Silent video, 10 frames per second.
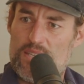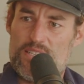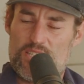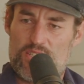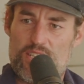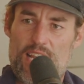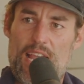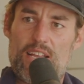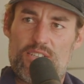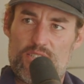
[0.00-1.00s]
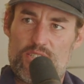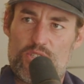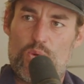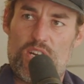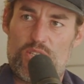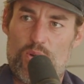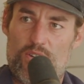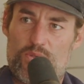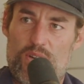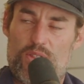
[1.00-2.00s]
So this is
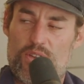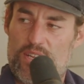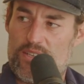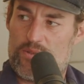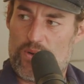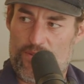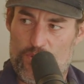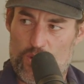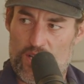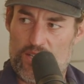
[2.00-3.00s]
2012, 2013, 2014.